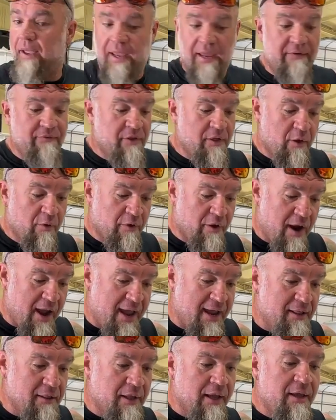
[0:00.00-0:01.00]
even though they're
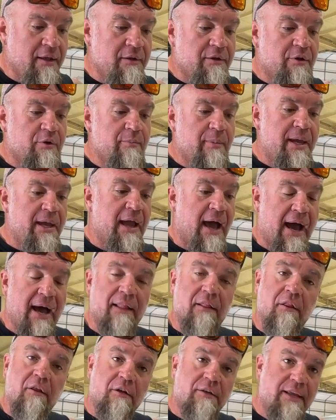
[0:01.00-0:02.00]
alien to me, I
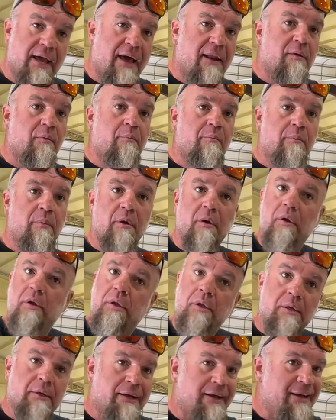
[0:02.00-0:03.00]
looked at them.
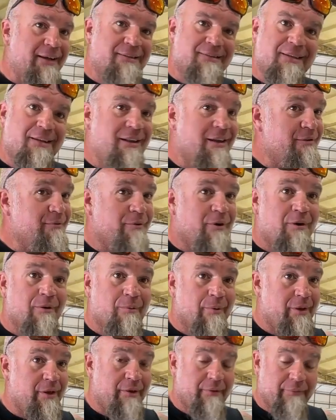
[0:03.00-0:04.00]
I didn't see nothing wrong with it.